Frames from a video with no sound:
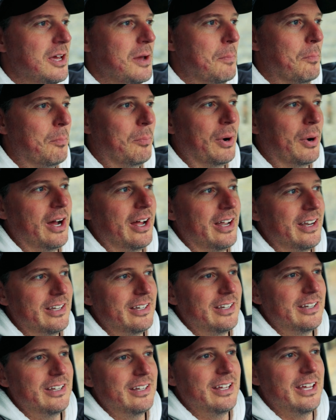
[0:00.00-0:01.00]

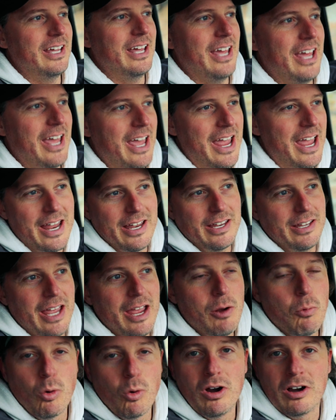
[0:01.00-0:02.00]
but it,
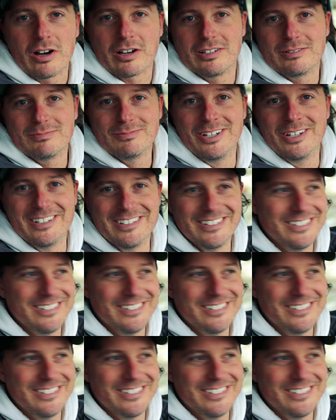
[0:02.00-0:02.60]
it worked.